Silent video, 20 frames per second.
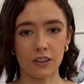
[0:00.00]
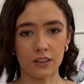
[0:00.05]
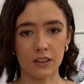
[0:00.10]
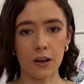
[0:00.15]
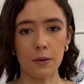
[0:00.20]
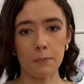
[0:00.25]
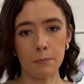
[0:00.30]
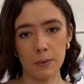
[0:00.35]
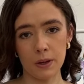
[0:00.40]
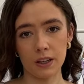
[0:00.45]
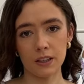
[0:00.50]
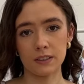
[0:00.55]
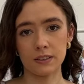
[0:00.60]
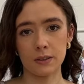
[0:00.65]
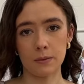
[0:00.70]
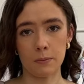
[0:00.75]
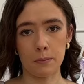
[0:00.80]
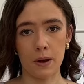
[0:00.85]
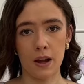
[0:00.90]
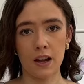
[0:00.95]
like mix
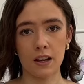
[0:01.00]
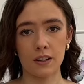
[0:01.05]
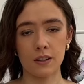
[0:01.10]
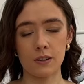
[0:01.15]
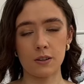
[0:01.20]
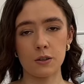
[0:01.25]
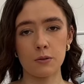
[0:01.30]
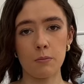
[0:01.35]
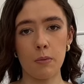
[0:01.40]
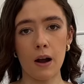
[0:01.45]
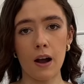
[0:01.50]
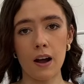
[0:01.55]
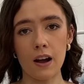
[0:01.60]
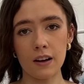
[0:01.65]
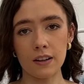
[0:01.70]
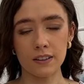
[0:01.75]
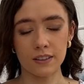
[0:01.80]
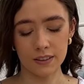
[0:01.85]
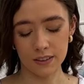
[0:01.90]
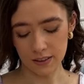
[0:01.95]
and match
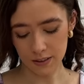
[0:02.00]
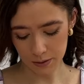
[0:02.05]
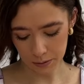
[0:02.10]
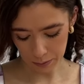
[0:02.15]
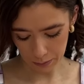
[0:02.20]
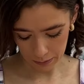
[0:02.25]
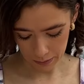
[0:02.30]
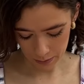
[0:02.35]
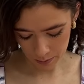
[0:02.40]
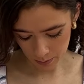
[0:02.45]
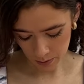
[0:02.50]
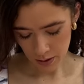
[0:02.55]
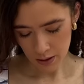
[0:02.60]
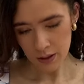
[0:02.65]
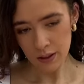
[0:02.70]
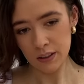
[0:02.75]
parts as well.